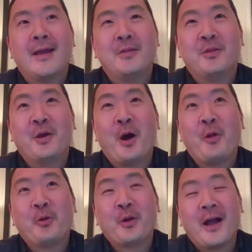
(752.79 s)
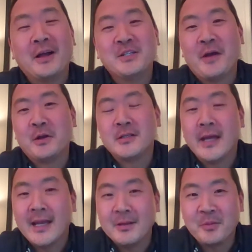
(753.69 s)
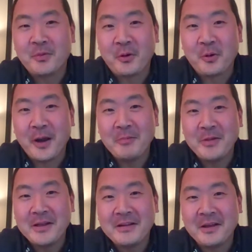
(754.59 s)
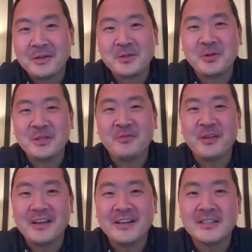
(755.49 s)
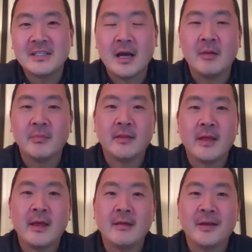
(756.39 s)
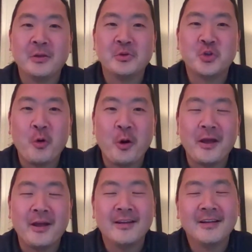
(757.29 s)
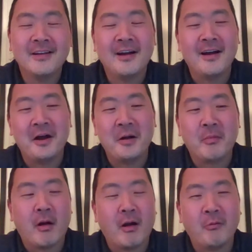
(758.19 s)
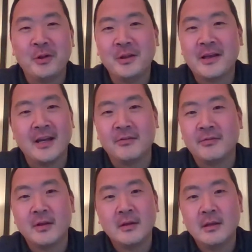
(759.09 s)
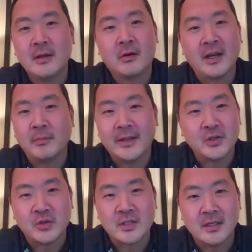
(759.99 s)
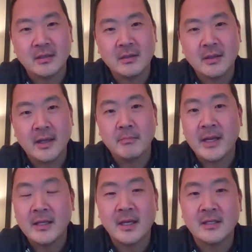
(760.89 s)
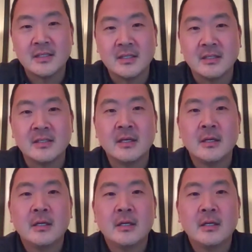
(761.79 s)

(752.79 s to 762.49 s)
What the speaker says: and the other kinds of entertainment programming and the sorts of things that they enjoy are really kind of incredibly interesting. And in many cases,